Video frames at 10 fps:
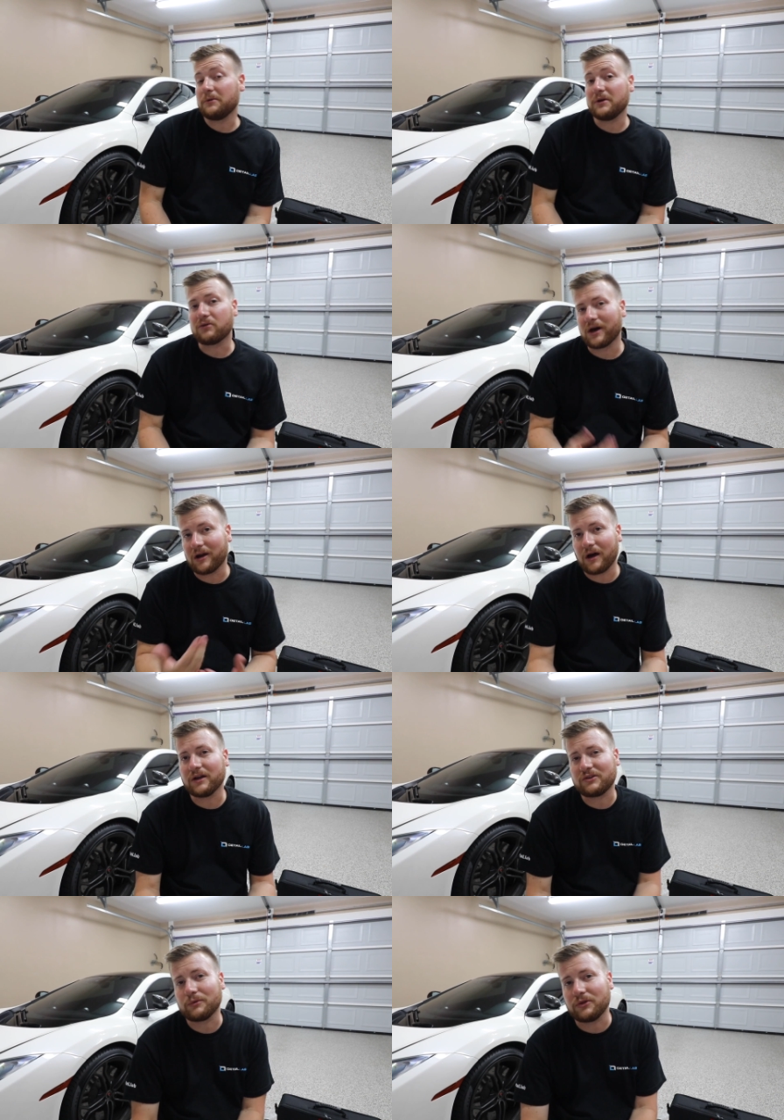To be quite
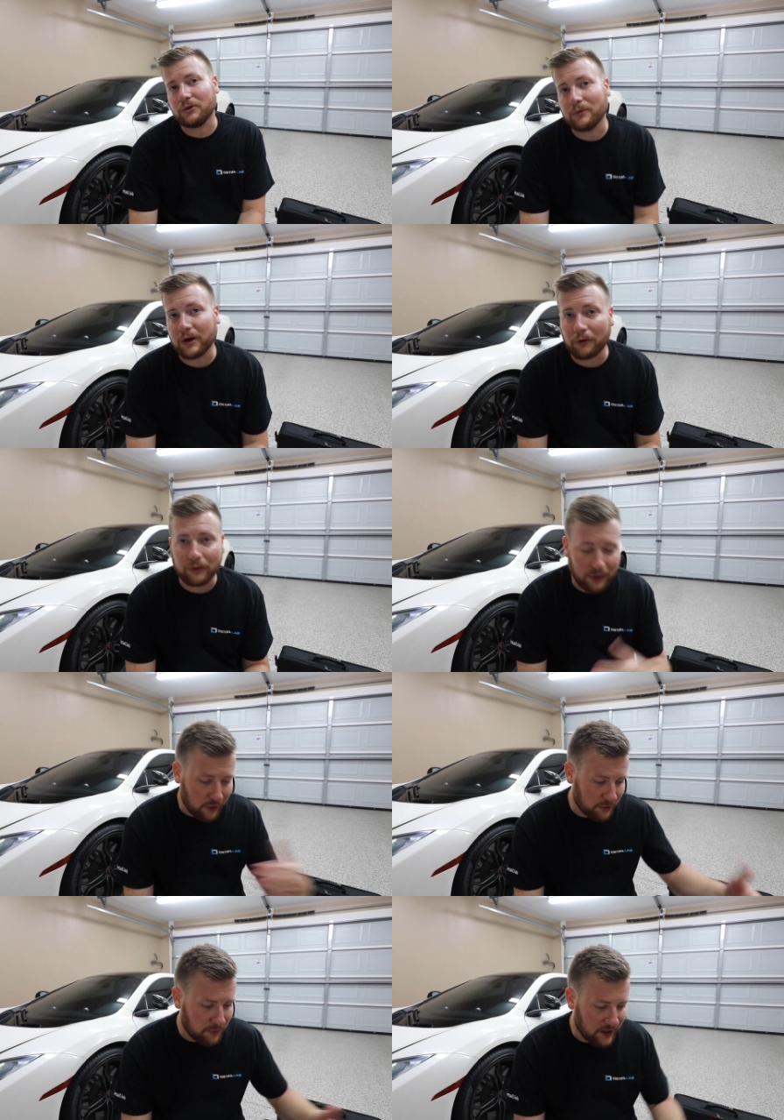honest with you, early
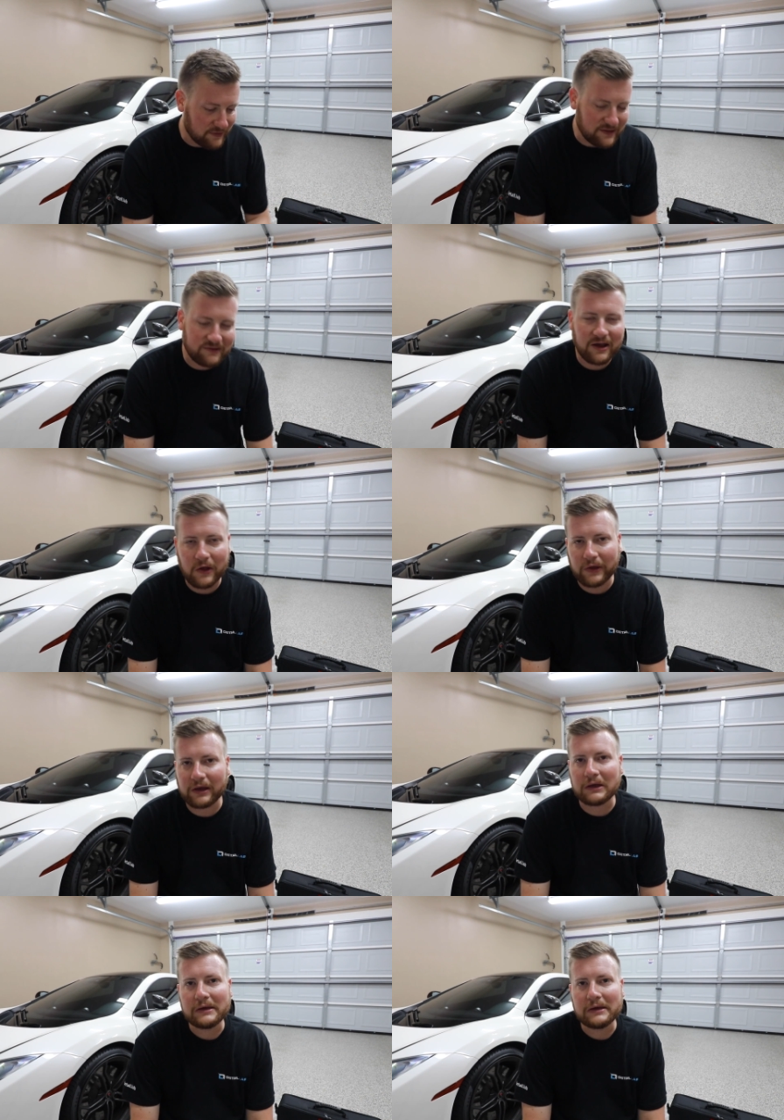on in my detailing